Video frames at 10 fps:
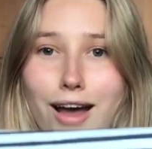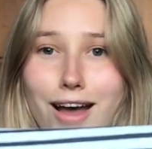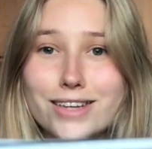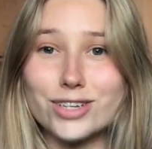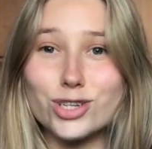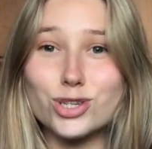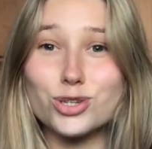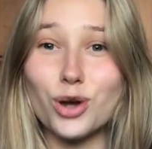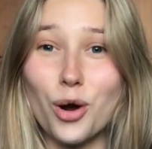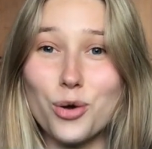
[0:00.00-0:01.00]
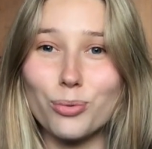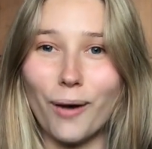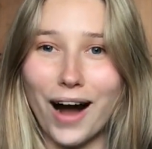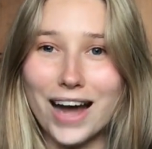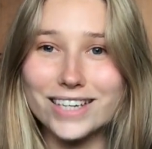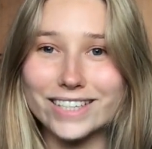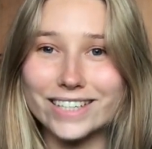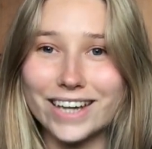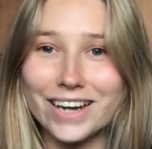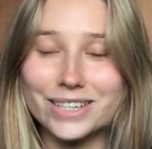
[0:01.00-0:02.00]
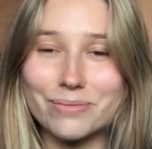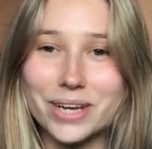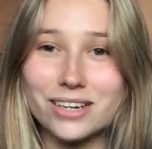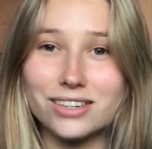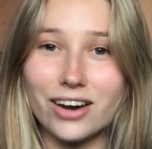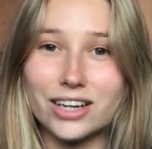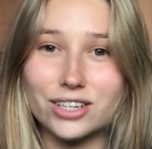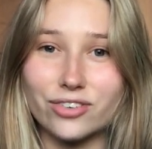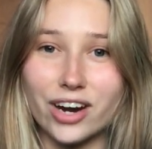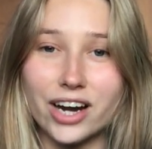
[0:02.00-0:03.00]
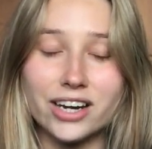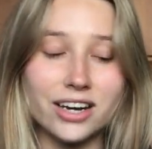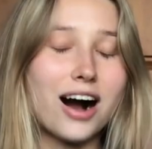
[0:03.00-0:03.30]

it's so wide. It takes up the entire screen.